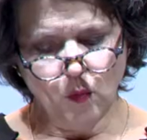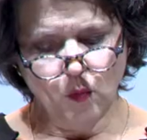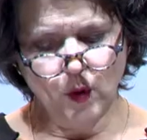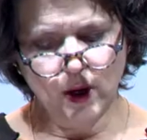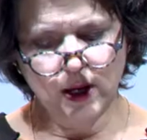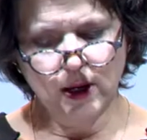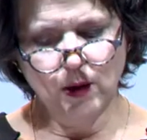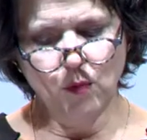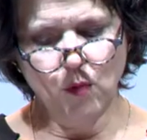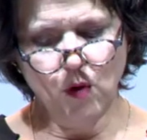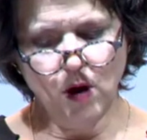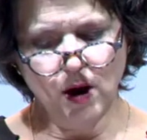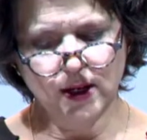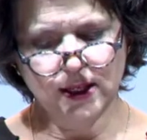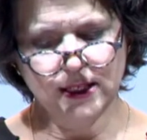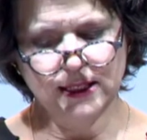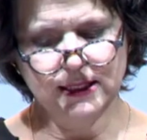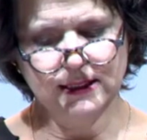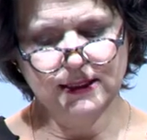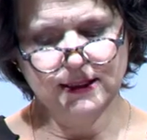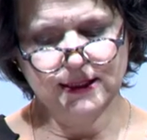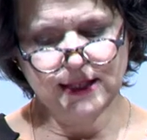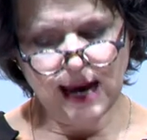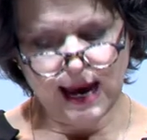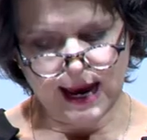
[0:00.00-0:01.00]
We wanted
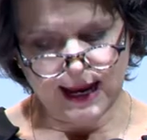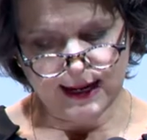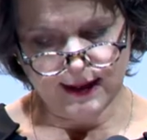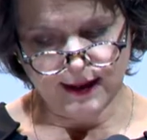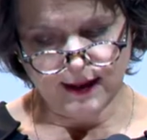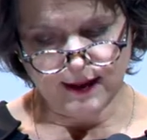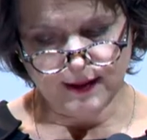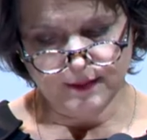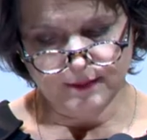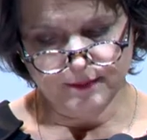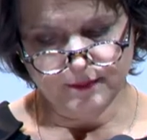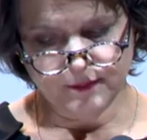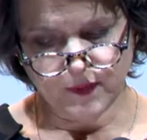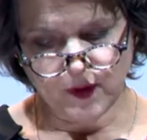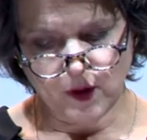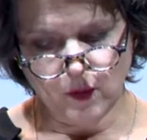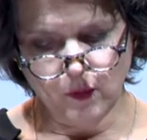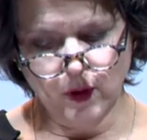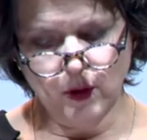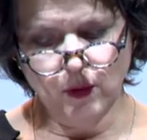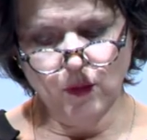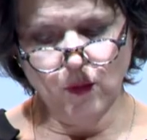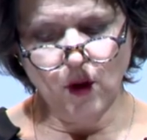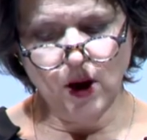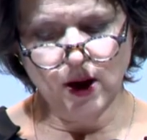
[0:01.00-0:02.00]
data.
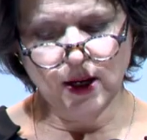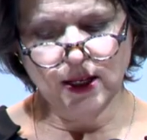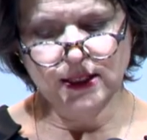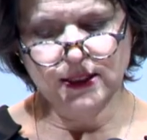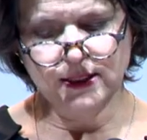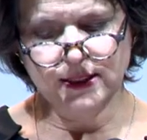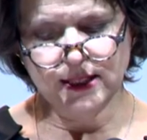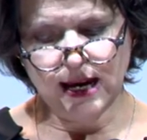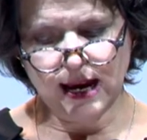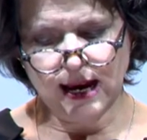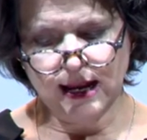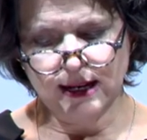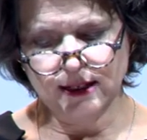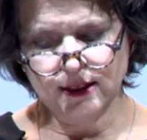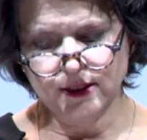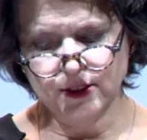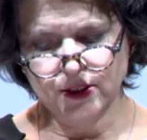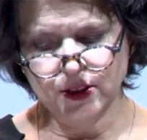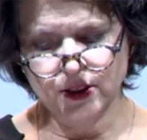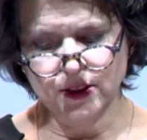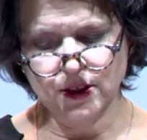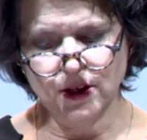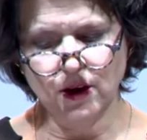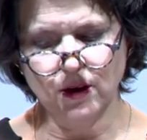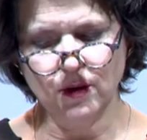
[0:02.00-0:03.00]
We wanted data
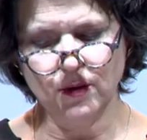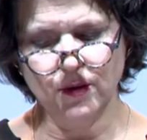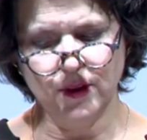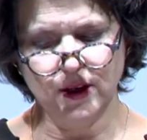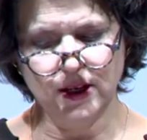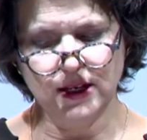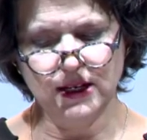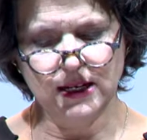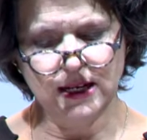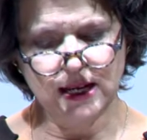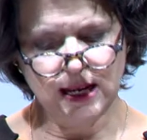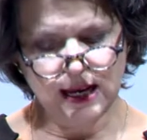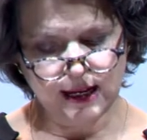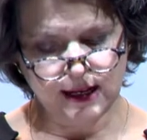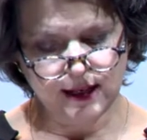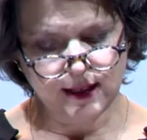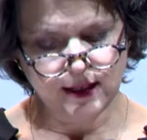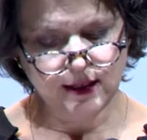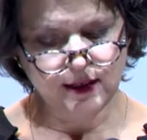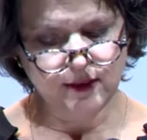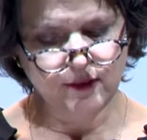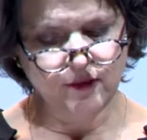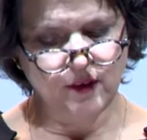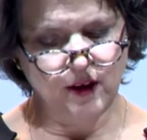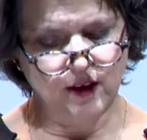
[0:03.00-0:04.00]
to know the
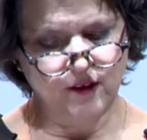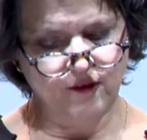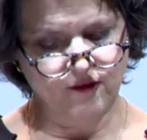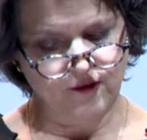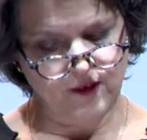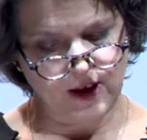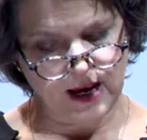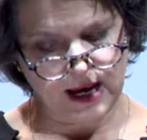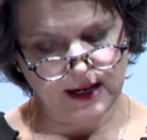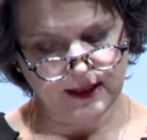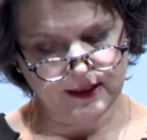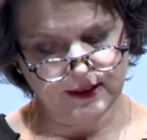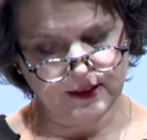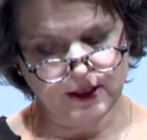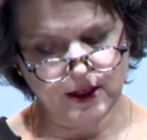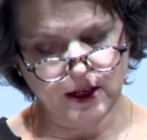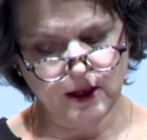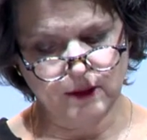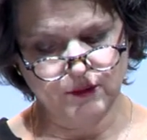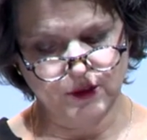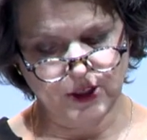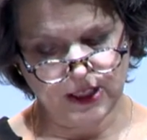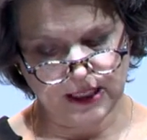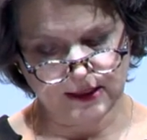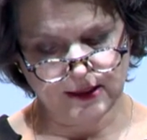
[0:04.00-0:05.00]
negative effect
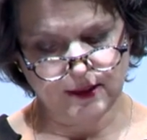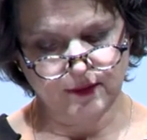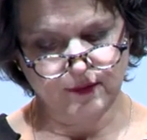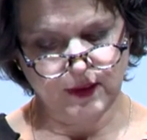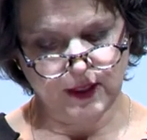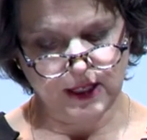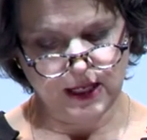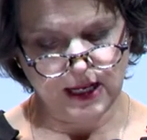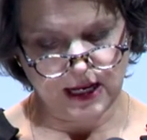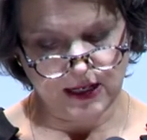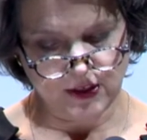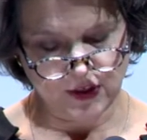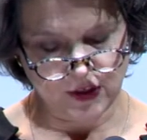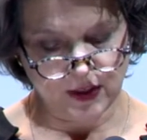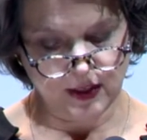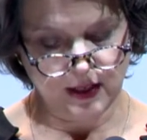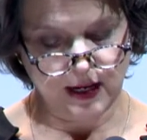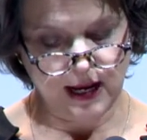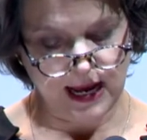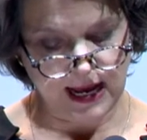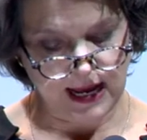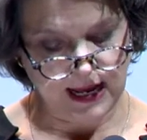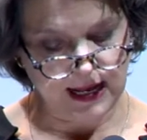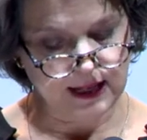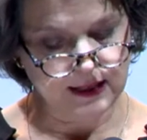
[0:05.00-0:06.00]
objectification
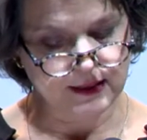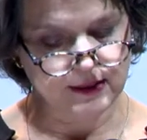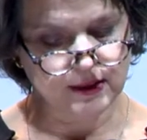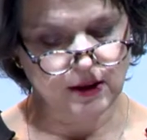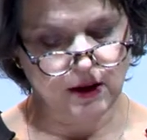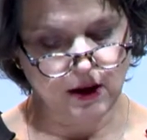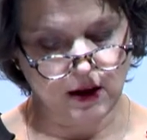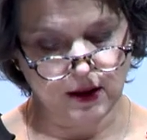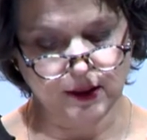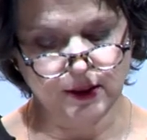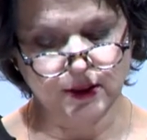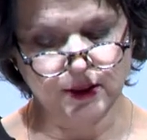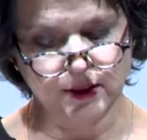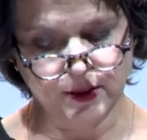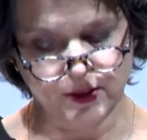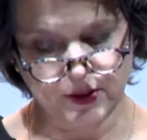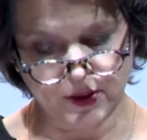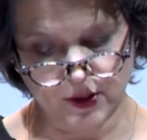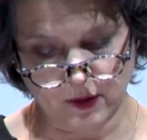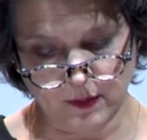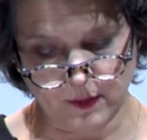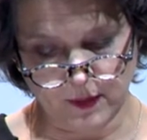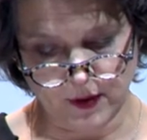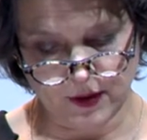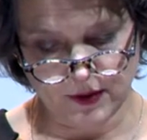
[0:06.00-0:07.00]
has on
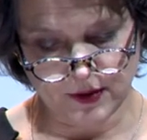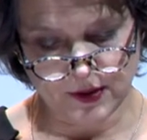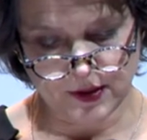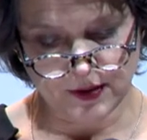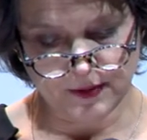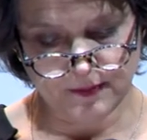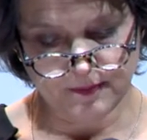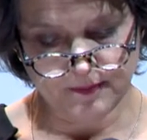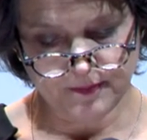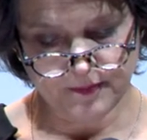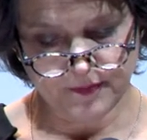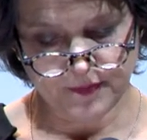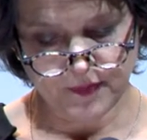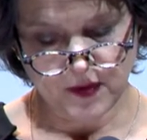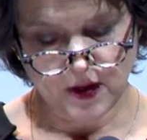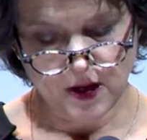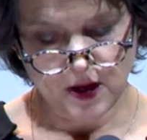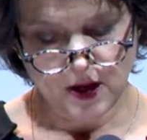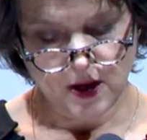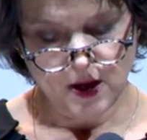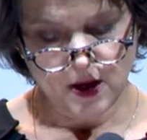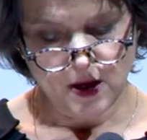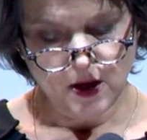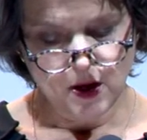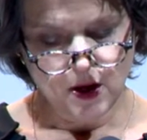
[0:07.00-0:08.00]
consumers.
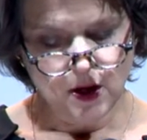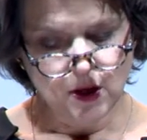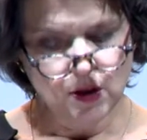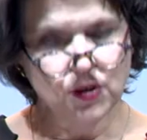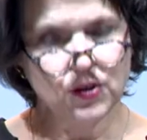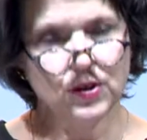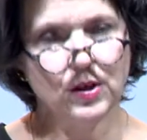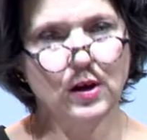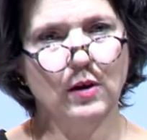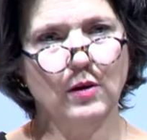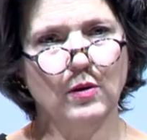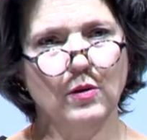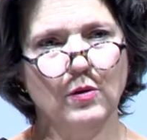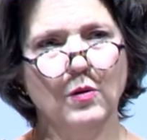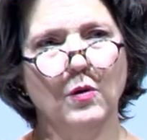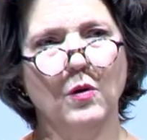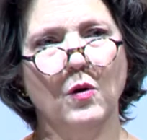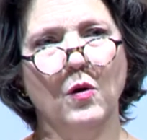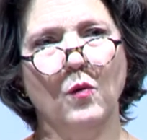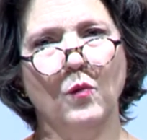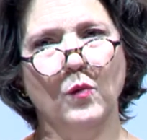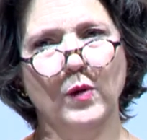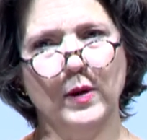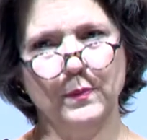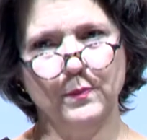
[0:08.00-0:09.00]
So
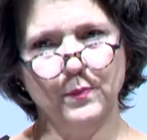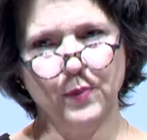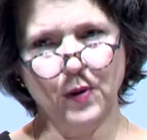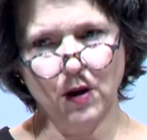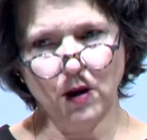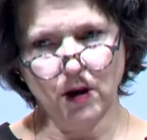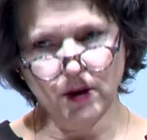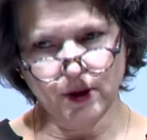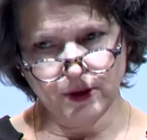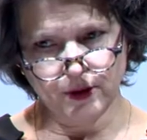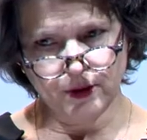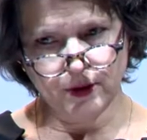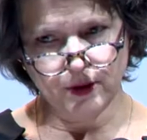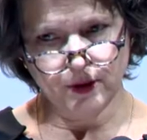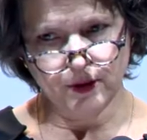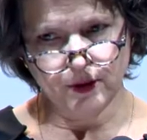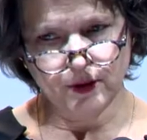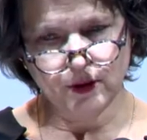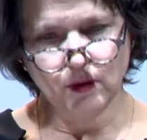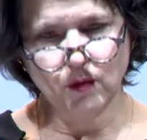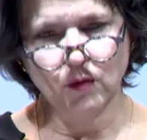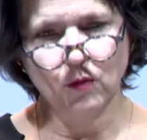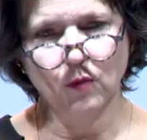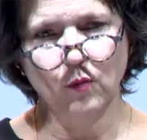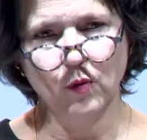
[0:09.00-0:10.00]
we
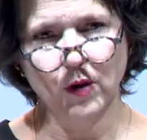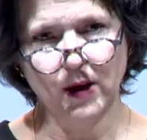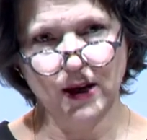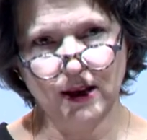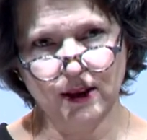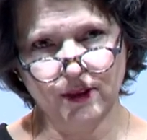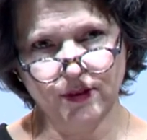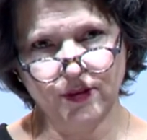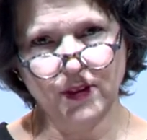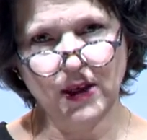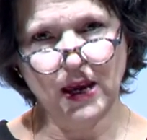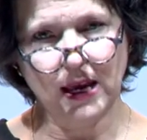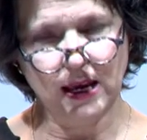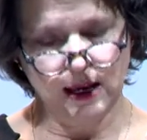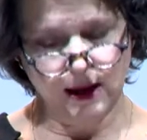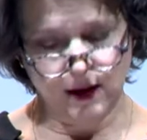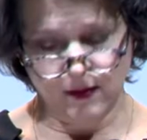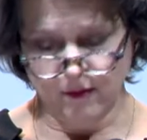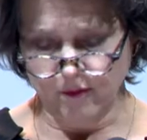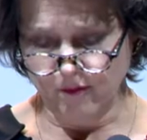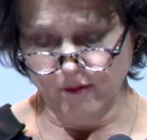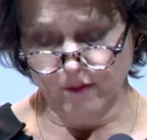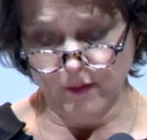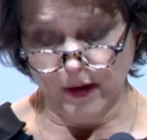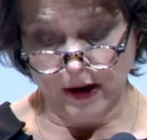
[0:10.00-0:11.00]
partnered with a
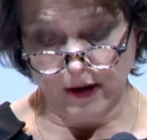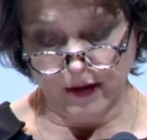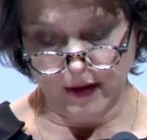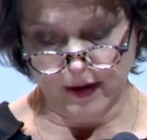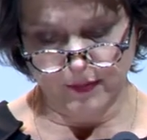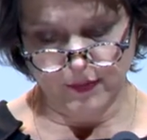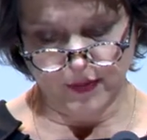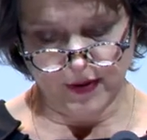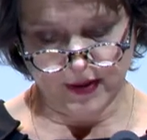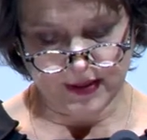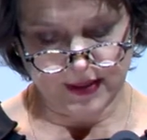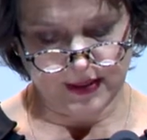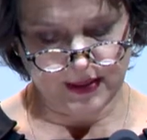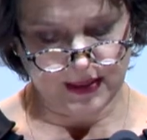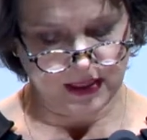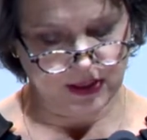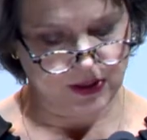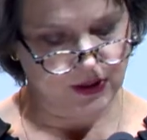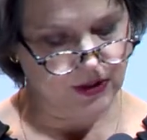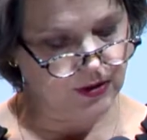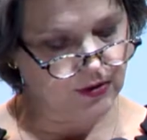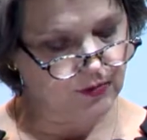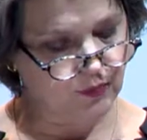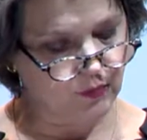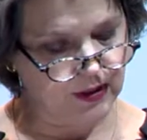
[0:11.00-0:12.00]
very
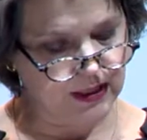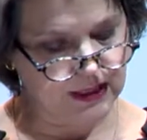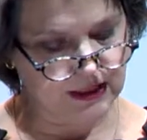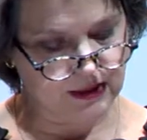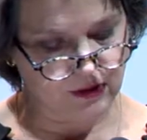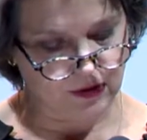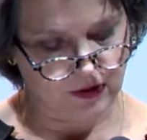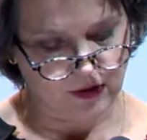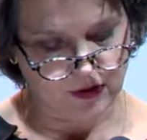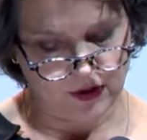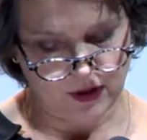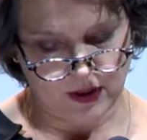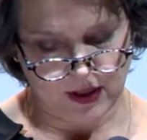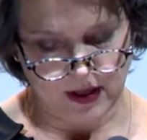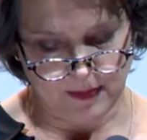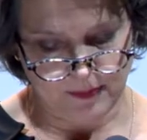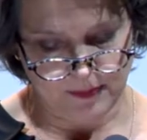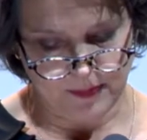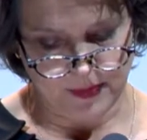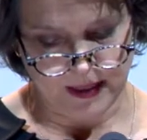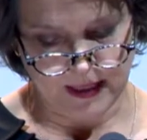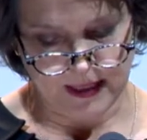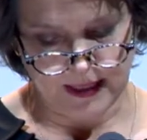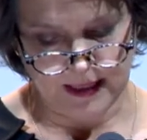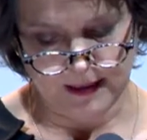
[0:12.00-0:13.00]
prestigious research
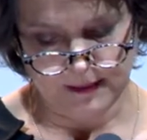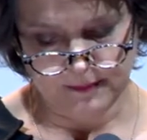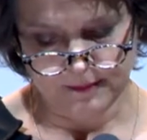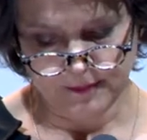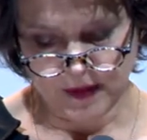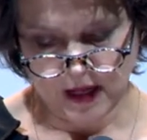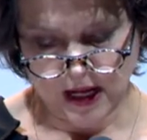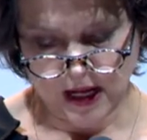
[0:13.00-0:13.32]
company.